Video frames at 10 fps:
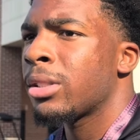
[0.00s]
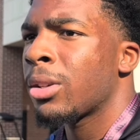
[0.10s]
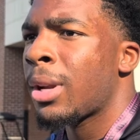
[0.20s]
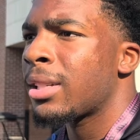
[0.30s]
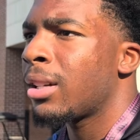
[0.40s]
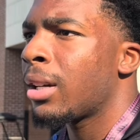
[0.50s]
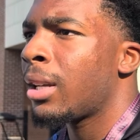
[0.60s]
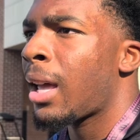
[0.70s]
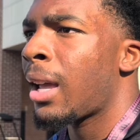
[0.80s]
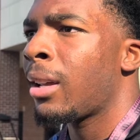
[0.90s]
So that's
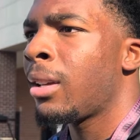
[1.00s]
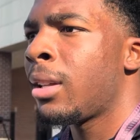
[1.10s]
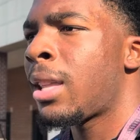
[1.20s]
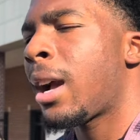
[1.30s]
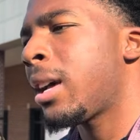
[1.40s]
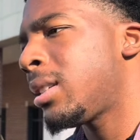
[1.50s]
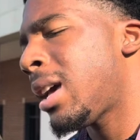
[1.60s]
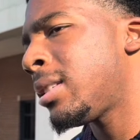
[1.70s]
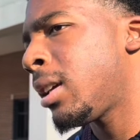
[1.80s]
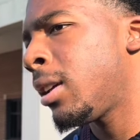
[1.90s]
good. Like like I say,
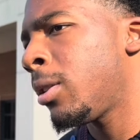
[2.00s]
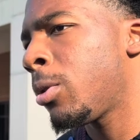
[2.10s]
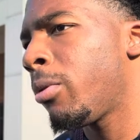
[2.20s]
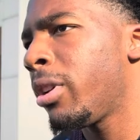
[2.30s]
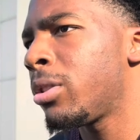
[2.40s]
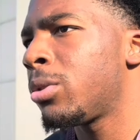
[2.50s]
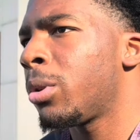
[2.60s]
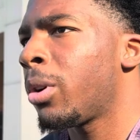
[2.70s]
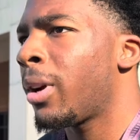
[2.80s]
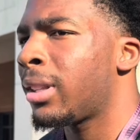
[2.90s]
I say Norvell's
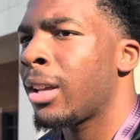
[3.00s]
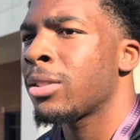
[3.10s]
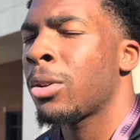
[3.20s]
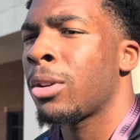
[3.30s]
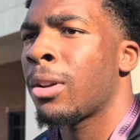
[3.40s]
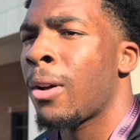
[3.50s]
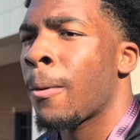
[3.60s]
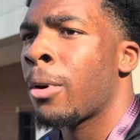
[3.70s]
doing great things on the on,